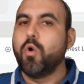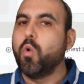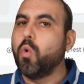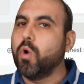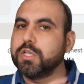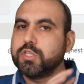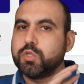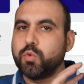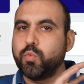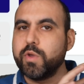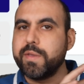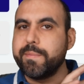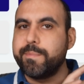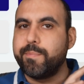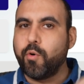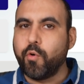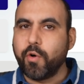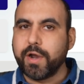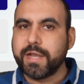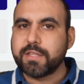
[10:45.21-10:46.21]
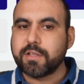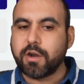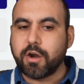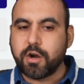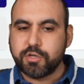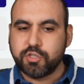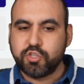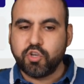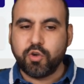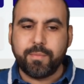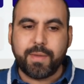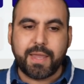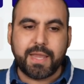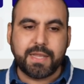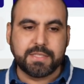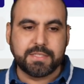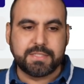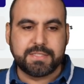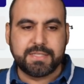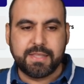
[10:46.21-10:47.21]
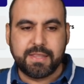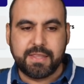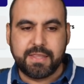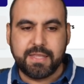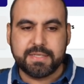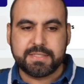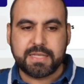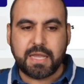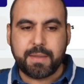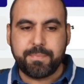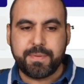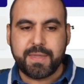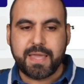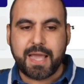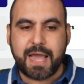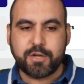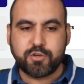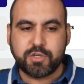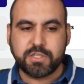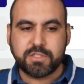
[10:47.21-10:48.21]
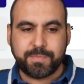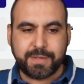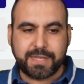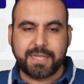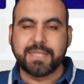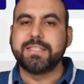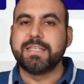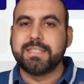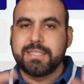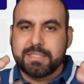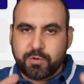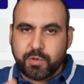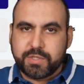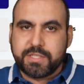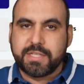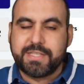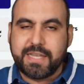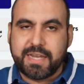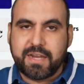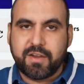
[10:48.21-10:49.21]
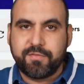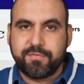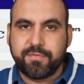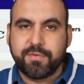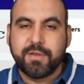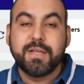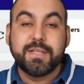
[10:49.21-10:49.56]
Once we point our domain to this I P address, because this is going to take, a,